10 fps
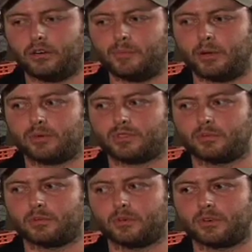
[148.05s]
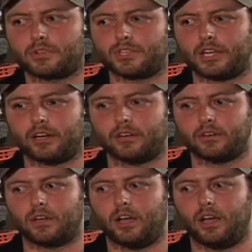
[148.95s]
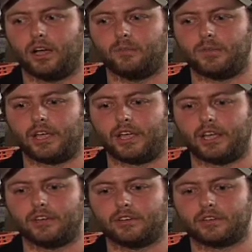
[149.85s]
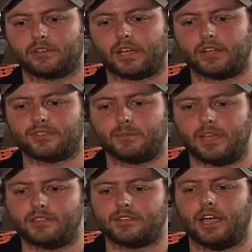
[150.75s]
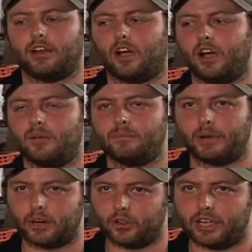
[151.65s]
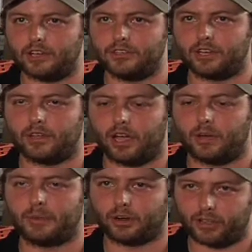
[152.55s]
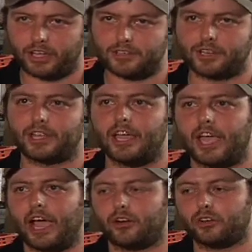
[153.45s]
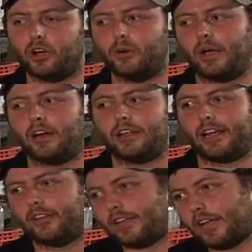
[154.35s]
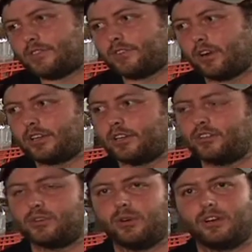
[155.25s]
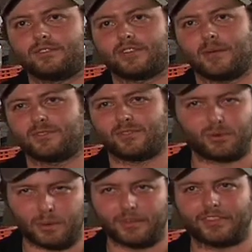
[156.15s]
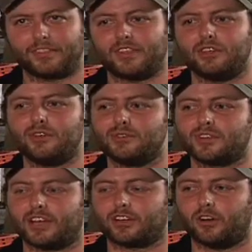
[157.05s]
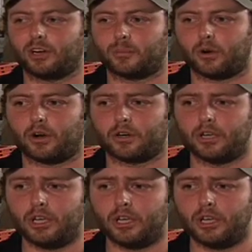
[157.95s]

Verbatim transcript: and met with some brewers there and got some insight on barrel aging, how to go about it, how they got started into it, types of equipment that they use. And I called up Art